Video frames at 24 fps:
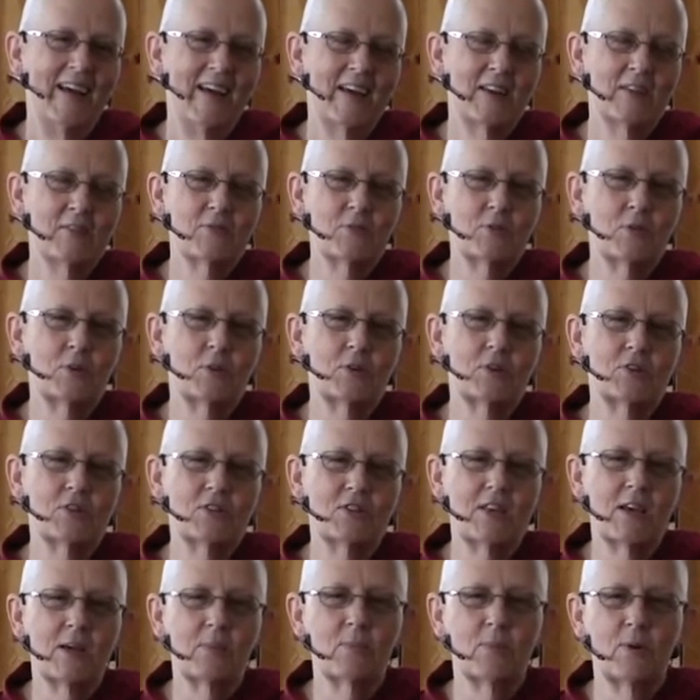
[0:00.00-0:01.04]
And of
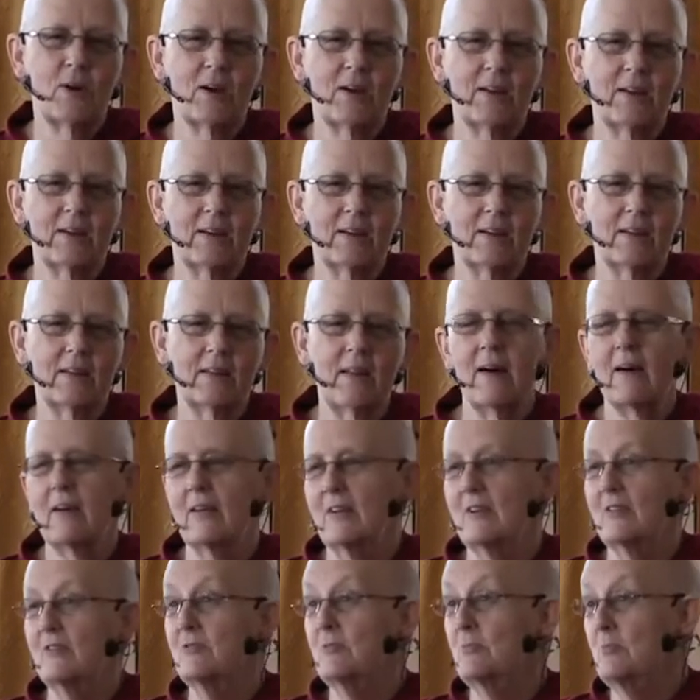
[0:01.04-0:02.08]
course, that brought a
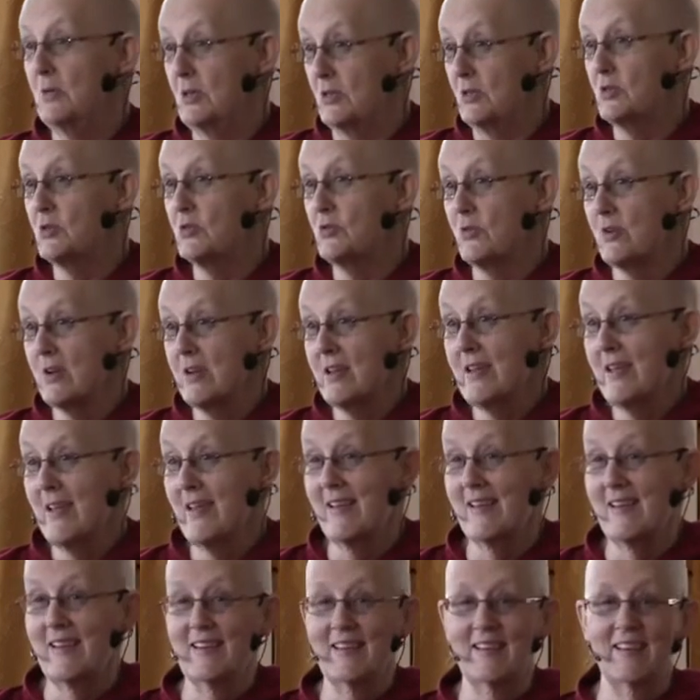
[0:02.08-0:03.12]
lot of
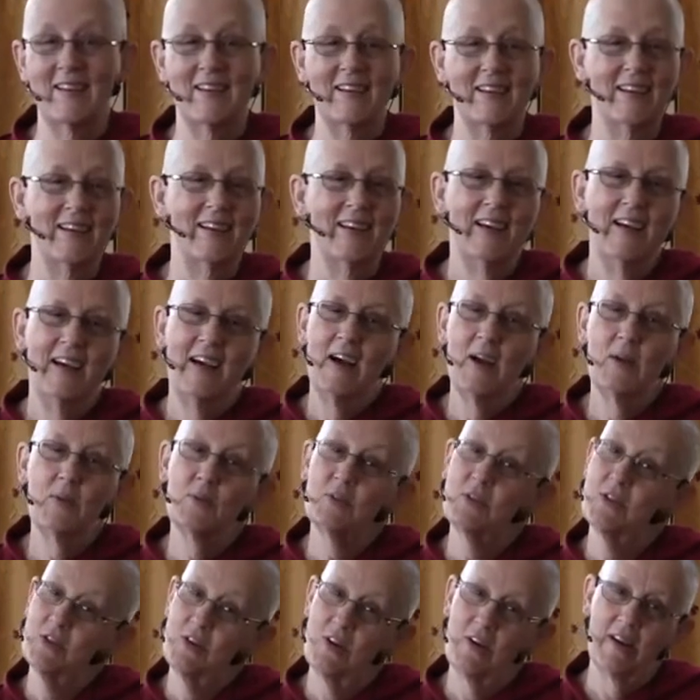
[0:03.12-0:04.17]
misery. I
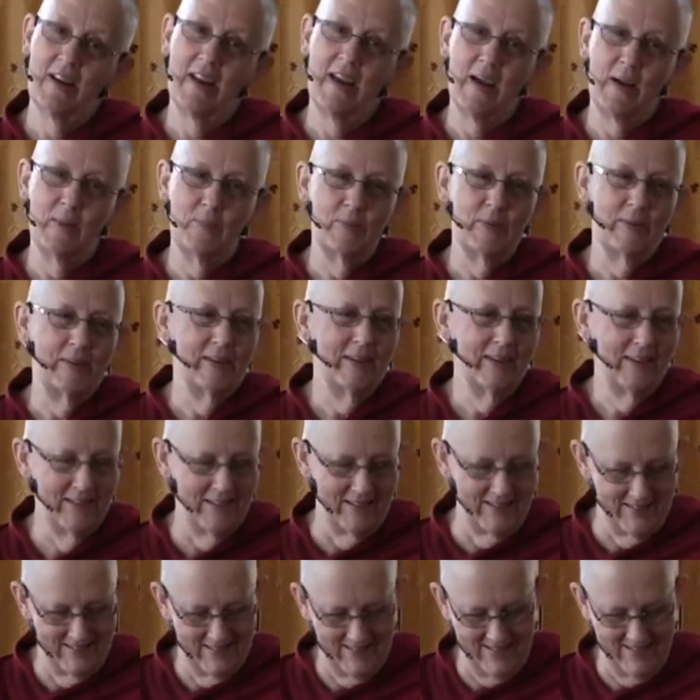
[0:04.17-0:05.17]
was not happy.